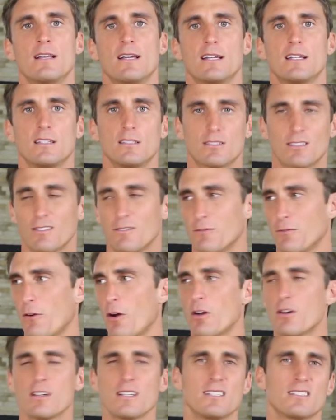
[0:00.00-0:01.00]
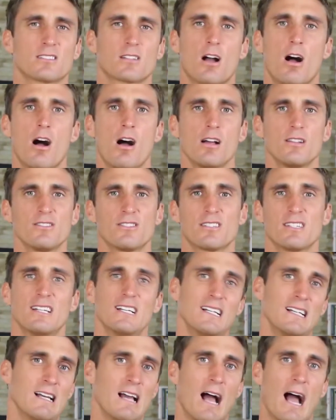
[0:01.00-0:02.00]
As far as cons,
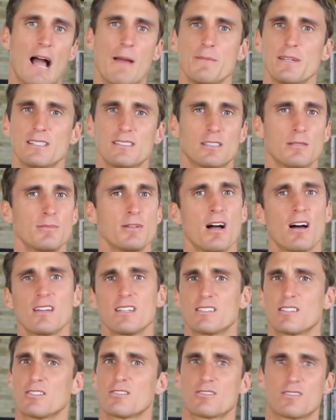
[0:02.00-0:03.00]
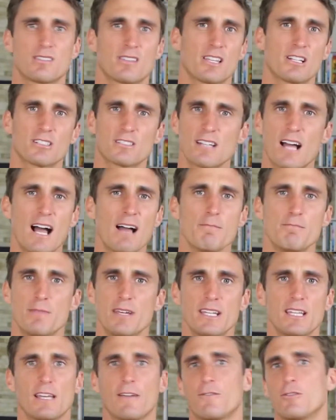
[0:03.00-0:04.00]
I mean, to be honest, there's not
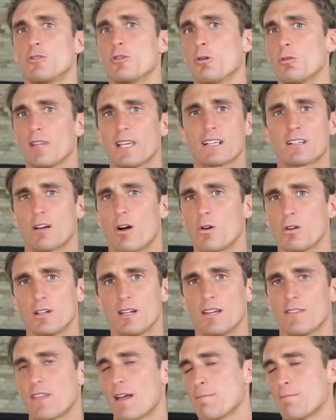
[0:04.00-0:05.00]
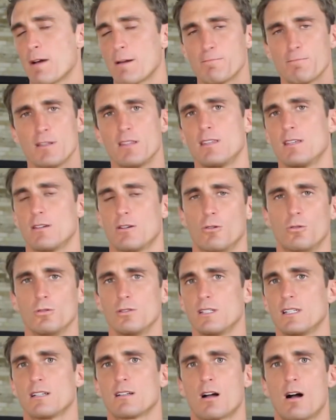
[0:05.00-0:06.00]
many. If you don't like coconut, that might be the
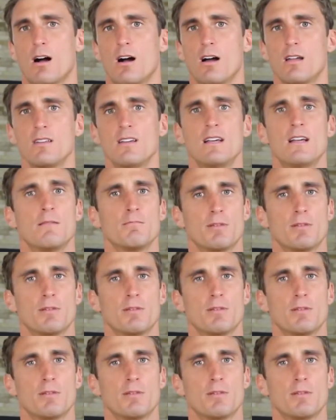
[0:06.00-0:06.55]
only con.